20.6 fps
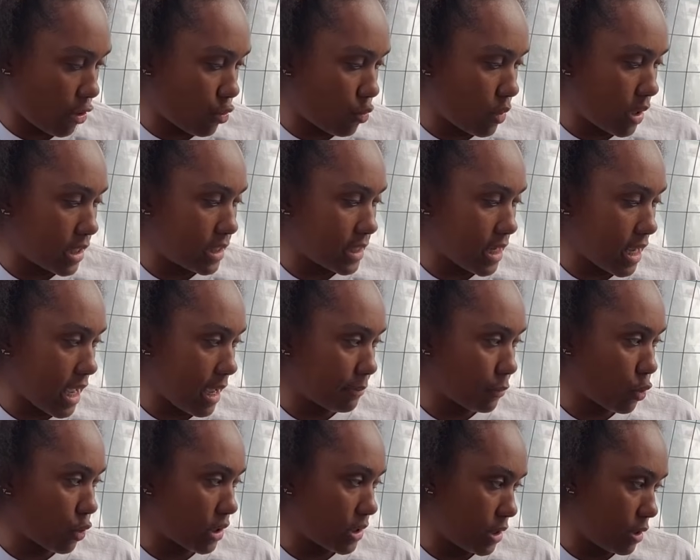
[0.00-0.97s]
ones I'm
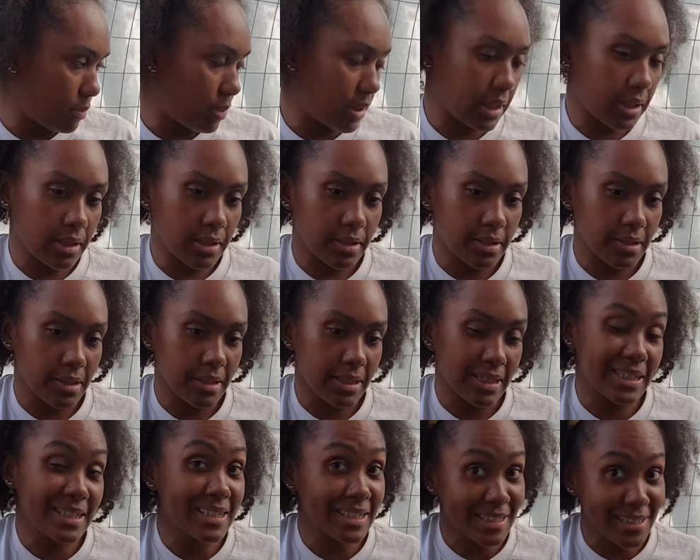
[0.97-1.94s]
going to
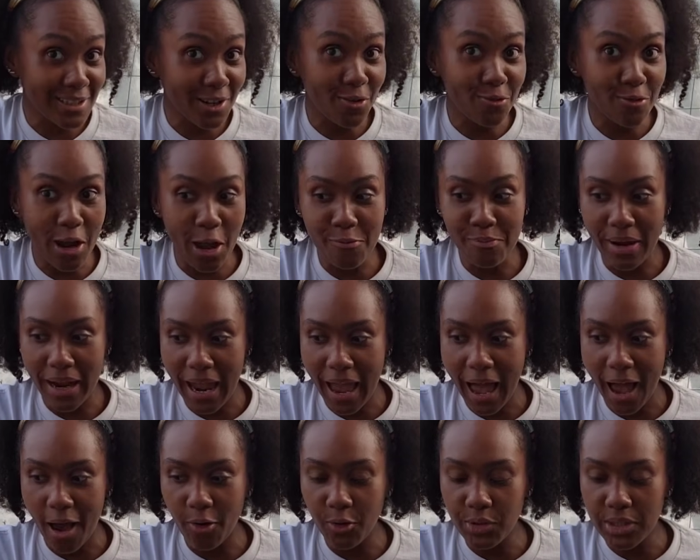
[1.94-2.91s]
sit around my
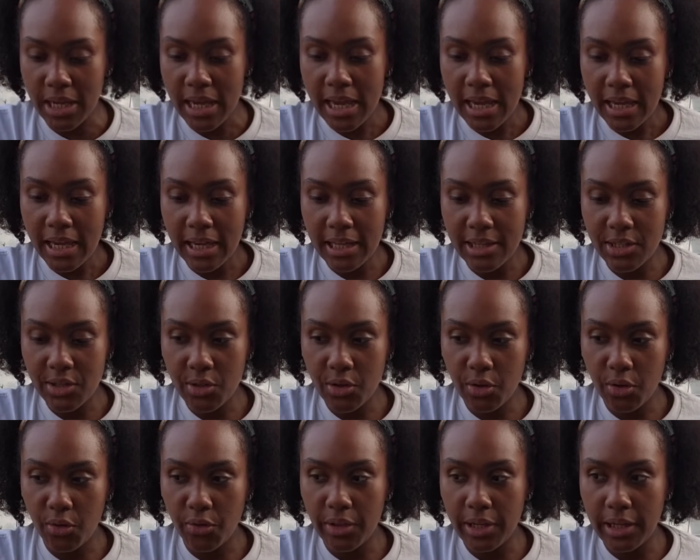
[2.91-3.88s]
house
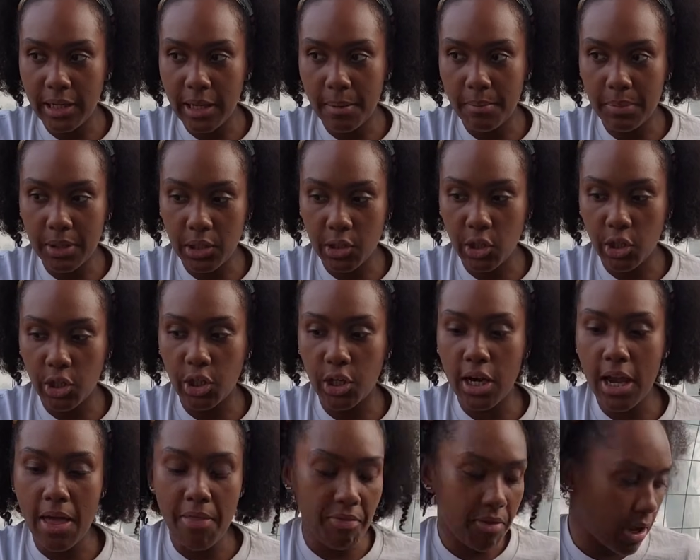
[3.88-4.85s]
until they get bigger,
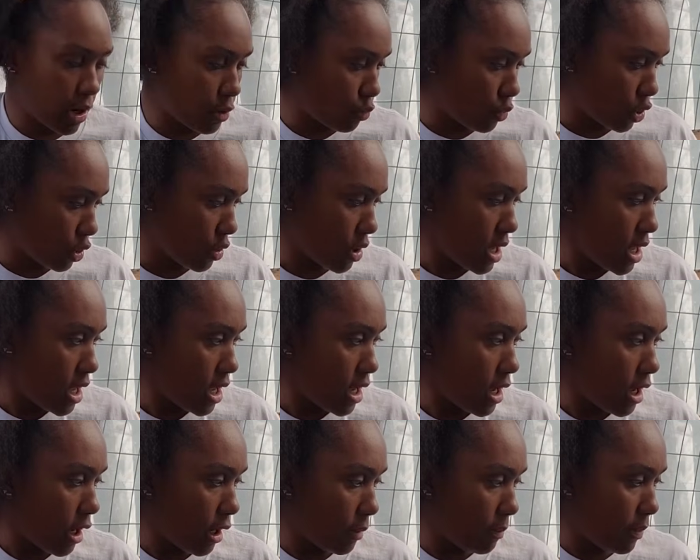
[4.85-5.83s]
and then we'll
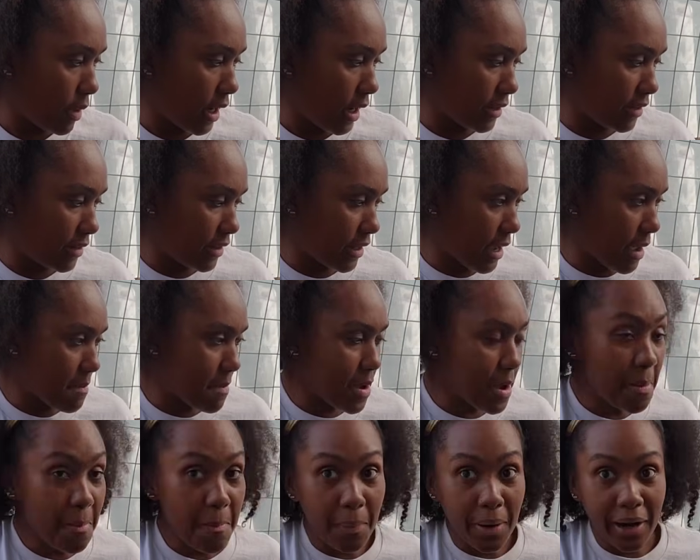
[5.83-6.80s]
pot them.
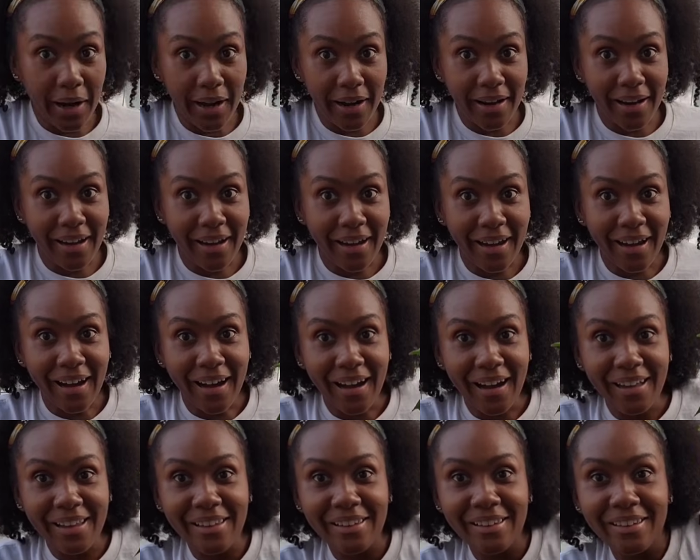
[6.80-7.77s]
But
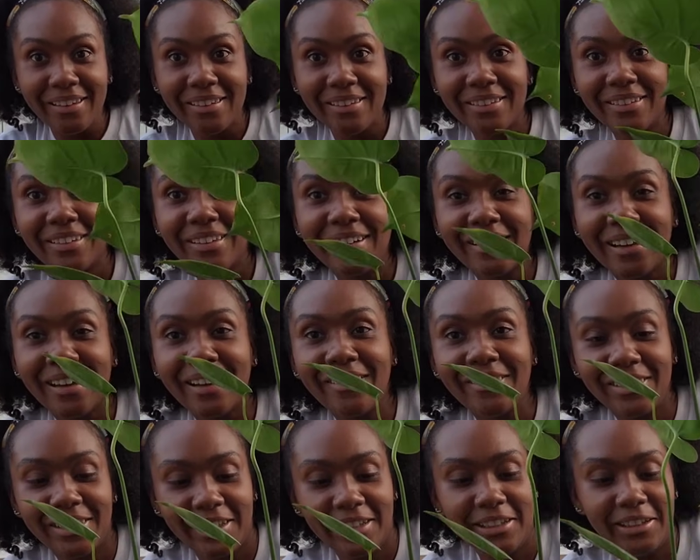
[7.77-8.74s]
look how
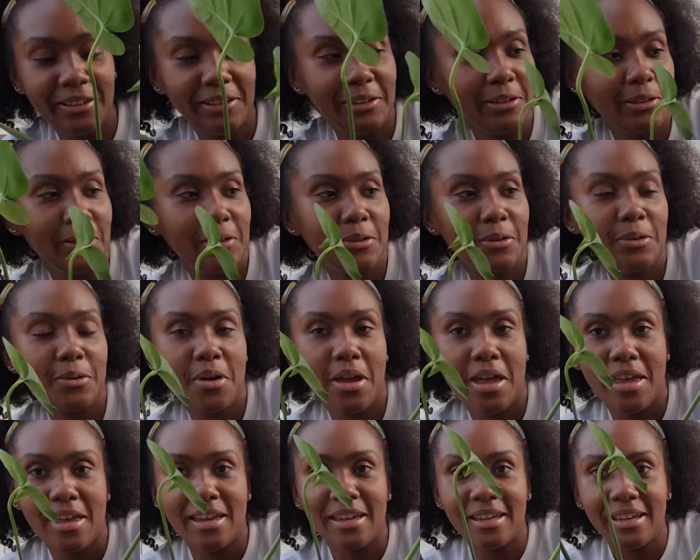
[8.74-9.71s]
cute
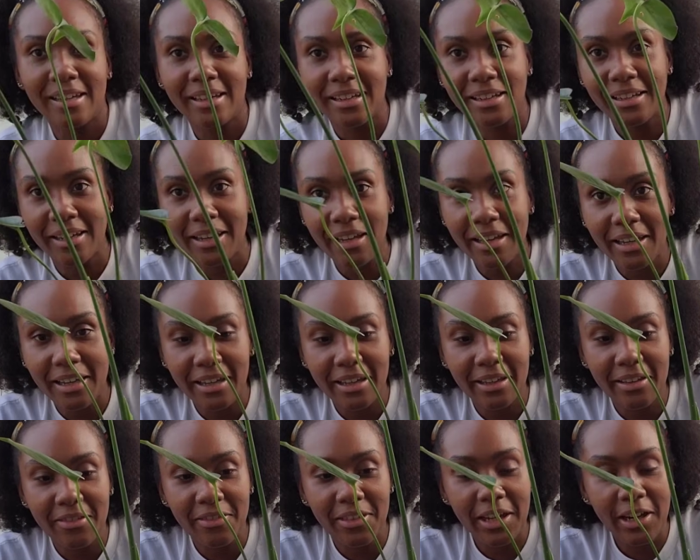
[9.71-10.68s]

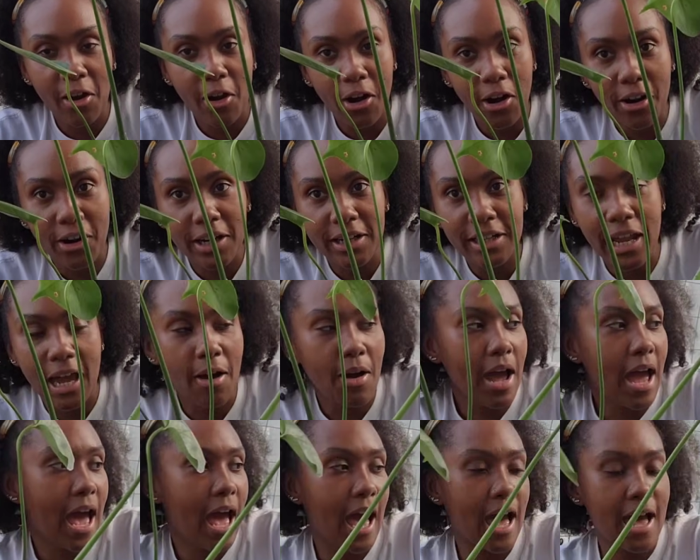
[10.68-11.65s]
they are. Now I
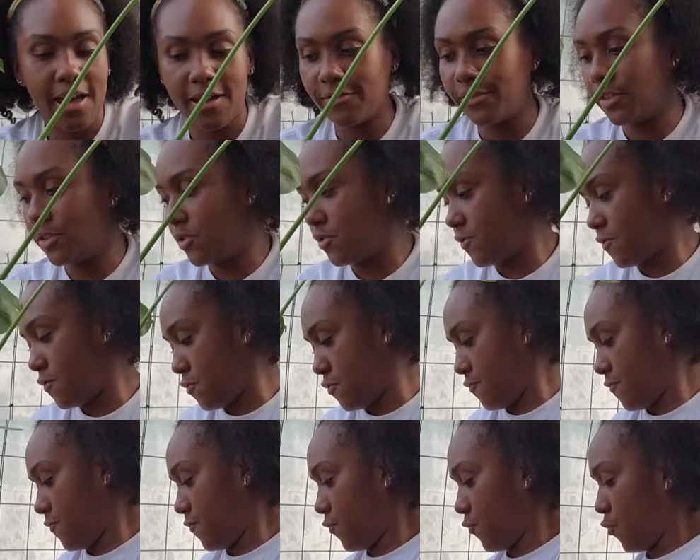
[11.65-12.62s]
have
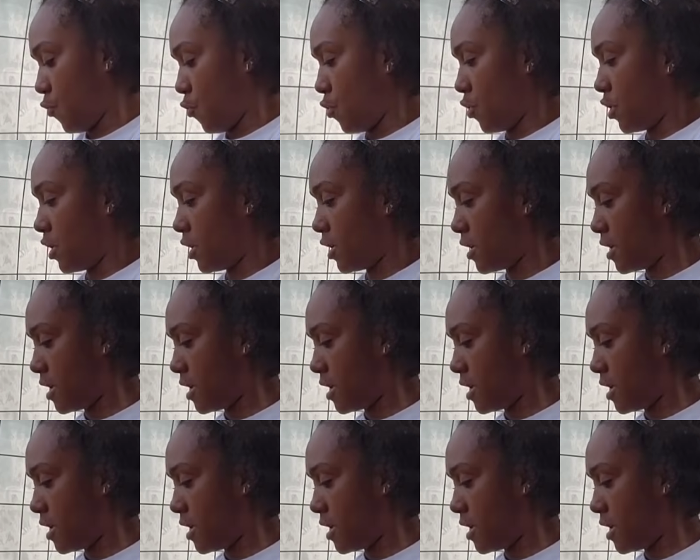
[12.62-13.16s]
4